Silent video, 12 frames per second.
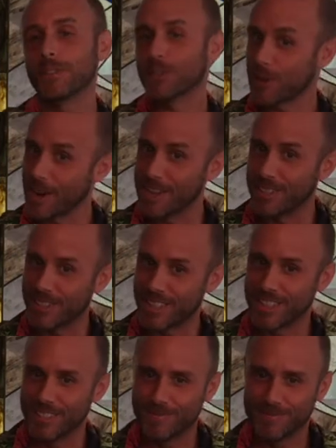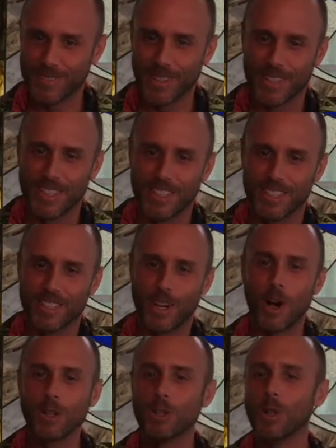strange.
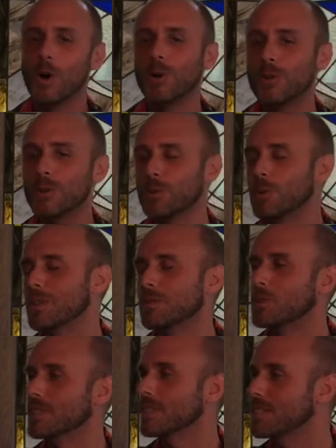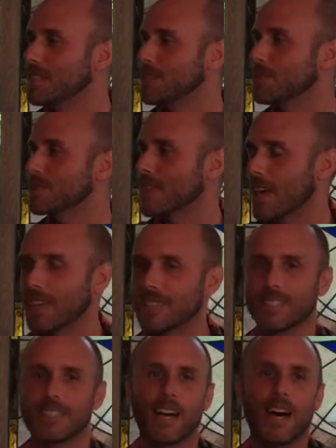All alone with what seems like
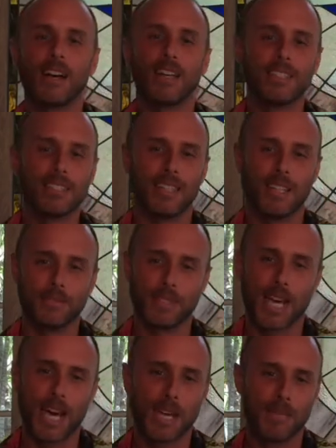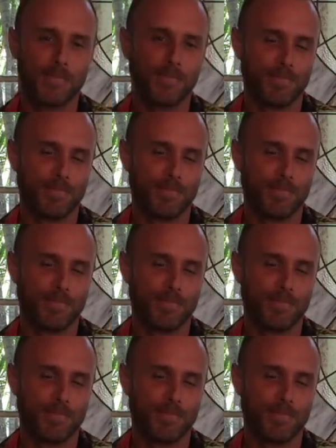a ton of time.